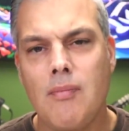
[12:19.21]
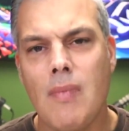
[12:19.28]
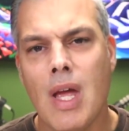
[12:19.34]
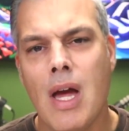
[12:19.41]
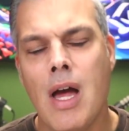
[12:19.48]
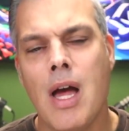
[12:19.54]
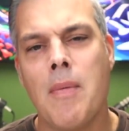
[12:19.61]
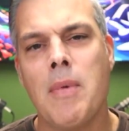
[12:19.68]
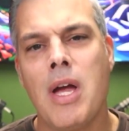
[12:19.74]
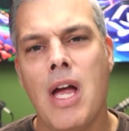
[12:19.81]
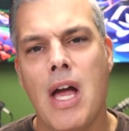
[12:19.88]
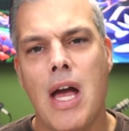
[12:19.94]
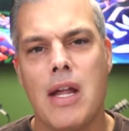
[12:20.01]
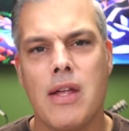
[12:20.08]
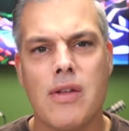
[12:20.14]

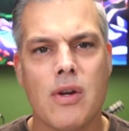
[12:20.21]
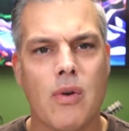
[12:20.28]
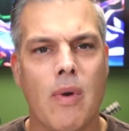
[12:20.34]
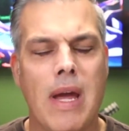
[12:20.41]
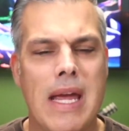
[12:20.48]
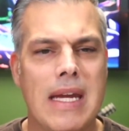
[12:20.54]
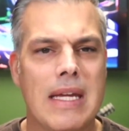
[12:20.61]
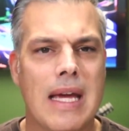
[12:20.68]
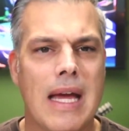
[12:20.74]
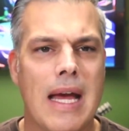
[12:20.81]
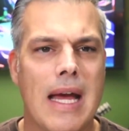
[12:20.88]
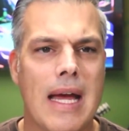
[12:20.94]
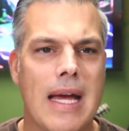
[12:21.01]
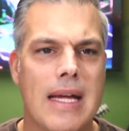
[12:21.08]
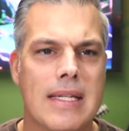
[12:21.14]
Another great
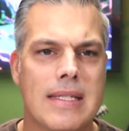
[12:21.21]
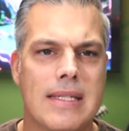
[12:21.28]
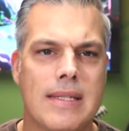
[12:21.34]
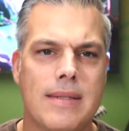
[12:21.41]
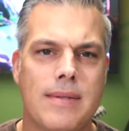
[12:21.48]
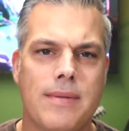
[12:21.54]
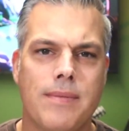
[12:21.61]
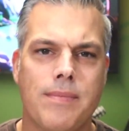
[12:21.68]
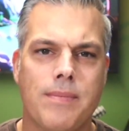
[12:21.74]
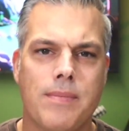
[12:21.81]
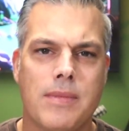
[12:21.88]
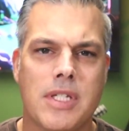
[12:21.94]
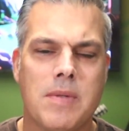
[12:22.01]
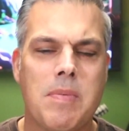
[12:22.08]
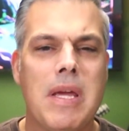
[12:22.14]

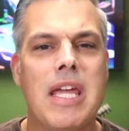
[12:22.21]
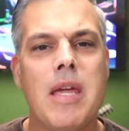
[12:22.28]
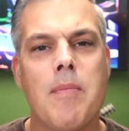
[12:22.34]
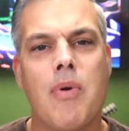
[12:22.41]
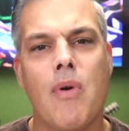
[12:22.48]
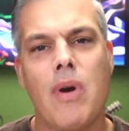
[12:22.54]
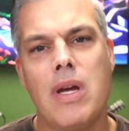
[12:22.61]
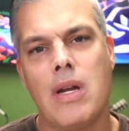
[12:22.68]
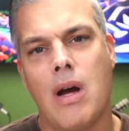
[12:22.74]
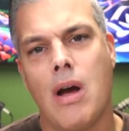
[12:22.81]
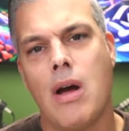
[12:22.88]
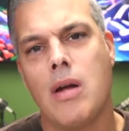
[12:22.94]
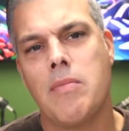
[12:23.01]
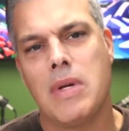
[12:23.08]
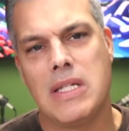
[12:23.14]
speaking point
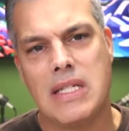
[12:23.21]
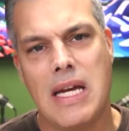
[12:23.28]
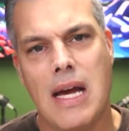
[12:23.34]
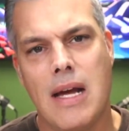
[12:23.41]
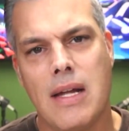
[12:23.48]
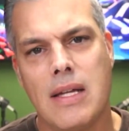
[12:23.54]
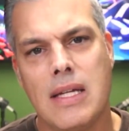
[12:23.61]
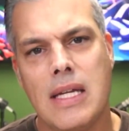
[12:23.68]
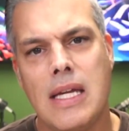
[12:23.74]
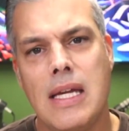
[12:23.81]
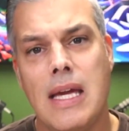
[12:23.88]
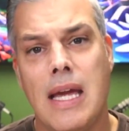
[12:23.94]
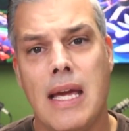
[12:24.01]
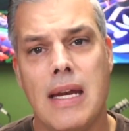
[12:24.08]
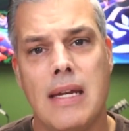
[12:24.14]
on
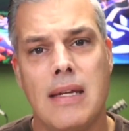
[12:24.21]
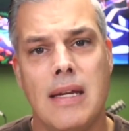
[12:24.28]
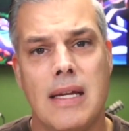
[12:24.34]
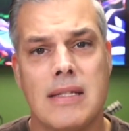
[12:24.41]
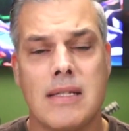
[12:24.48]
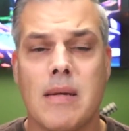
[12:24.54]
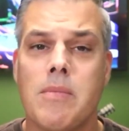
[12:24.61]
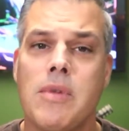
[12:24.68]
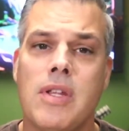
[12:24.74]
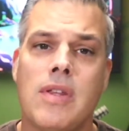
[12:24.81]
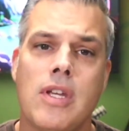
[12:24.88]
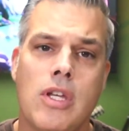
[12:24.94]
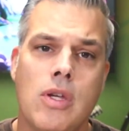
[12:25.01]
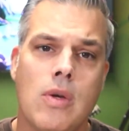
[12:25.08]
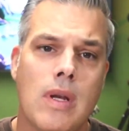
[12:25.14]
mentality and something
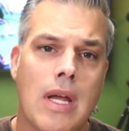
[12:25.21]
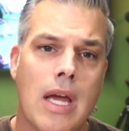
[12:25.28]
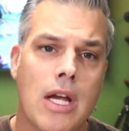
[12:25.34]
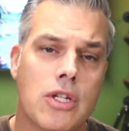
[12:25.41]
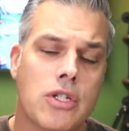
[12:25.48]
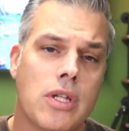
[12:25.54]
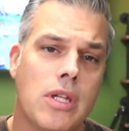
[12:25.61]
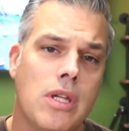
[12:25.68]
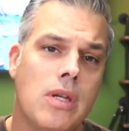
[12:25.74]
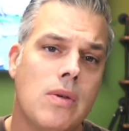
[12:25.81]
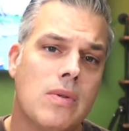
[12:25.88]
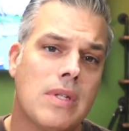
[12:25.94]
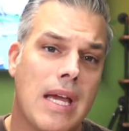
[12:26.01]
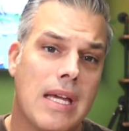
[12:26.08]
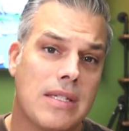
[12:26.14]
that you can actually
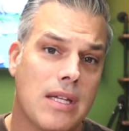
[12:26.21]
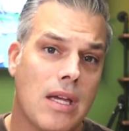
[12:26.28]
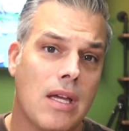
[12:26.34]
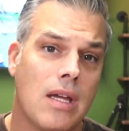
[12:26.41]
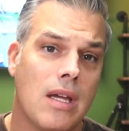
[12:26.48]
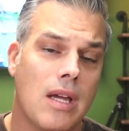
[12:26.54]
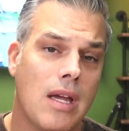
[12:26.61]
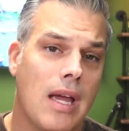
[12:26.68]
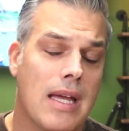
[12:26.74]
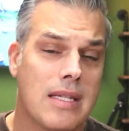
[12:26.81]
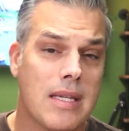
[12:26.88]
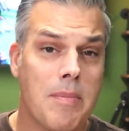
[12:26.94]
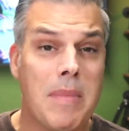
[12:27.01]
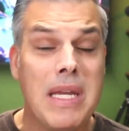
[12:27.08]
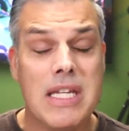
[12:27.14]
use as
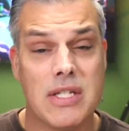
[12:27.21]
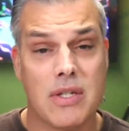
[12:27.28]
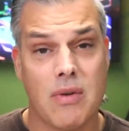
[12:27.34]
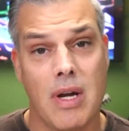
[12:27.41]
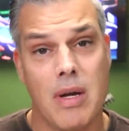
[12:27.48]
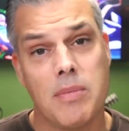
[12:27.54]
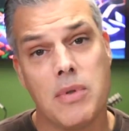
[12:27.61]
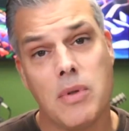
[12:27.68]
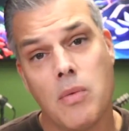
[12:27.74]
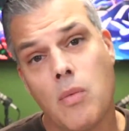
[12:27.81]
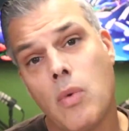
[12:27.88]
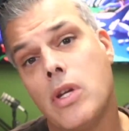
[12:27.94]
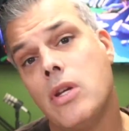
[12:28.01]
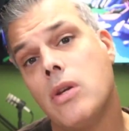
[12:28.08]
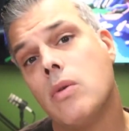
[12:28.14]
a mini script
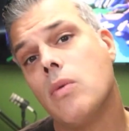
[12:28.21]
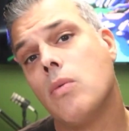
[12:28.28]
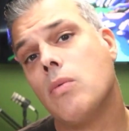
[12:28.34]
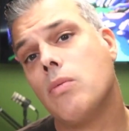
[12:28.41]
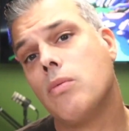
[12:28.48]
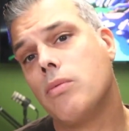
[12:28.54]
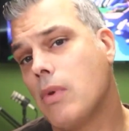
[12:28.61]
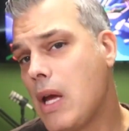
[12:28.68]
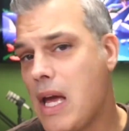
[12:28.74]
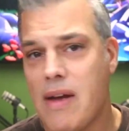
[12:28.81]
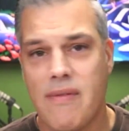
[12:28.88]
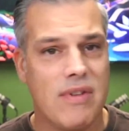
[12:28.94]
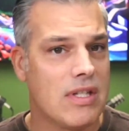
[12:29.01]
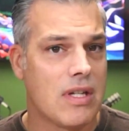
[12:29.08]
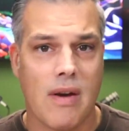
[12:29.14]
when you
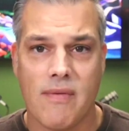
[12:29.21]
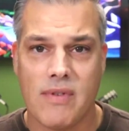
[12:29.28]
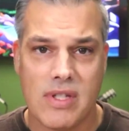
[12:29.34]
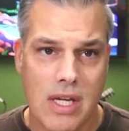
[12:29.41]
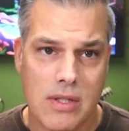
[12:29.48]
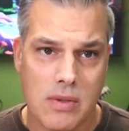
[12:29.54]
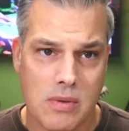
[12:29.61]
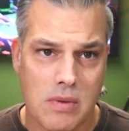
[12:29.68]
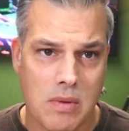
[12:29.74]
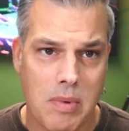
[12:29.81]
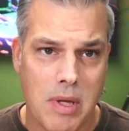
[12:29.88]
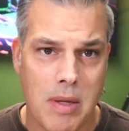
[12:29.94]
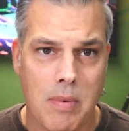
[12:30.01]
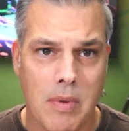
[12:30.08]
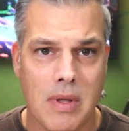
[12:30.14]
have these conversations with
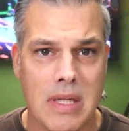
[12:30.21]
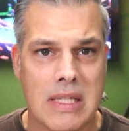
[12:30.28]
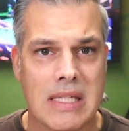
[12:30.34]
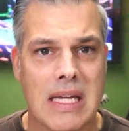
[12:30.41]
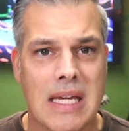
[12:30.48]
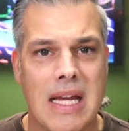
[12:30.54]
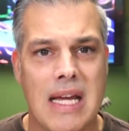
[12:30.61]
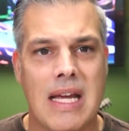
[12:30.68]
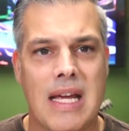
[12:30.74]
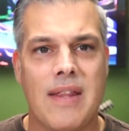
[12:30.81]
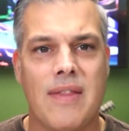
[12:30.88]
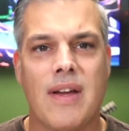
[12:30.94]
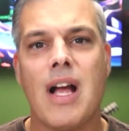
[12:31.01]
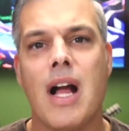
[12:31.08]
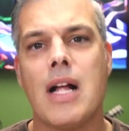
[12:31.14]
people is
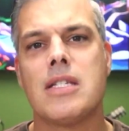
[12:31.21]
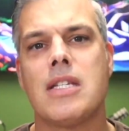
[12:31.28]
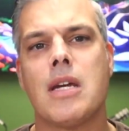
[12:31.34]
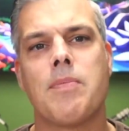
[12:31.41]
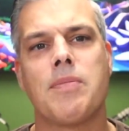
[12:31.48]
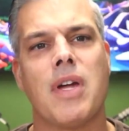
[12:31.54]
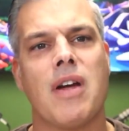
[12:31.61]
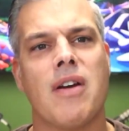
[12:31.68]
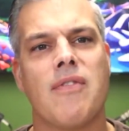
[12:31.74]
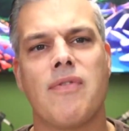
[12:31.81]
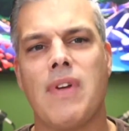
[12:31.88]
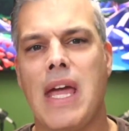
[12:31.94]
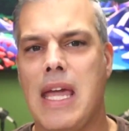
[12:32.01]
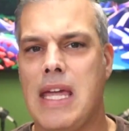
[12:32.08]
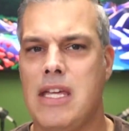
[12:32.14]
the concept of,
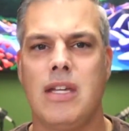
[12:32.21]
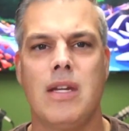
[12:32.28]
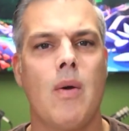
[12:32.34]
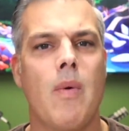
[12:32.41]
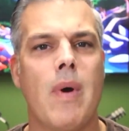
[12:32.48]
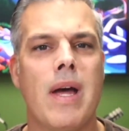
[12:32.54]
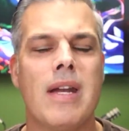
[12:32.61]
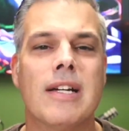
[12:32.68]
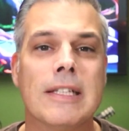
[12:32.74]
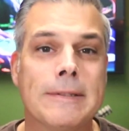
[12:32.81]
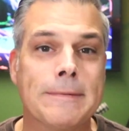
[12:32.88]
hey, you know what?